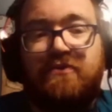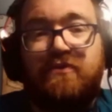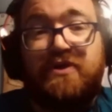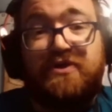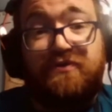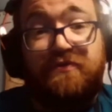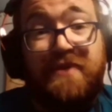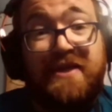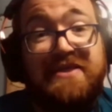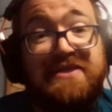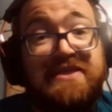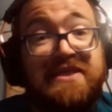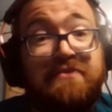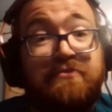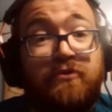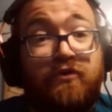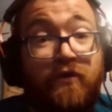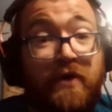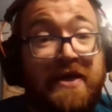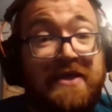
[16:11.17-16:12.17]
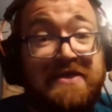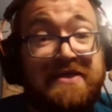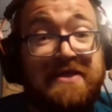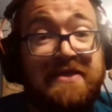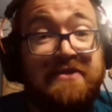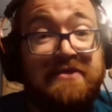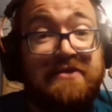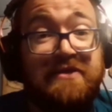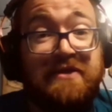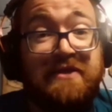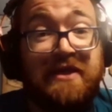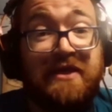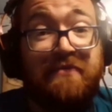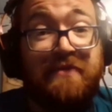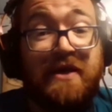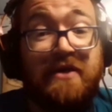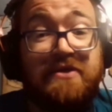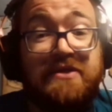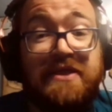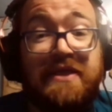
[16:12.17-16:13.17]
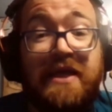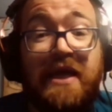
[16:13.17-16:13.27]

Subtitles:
may seem crazy to think about today,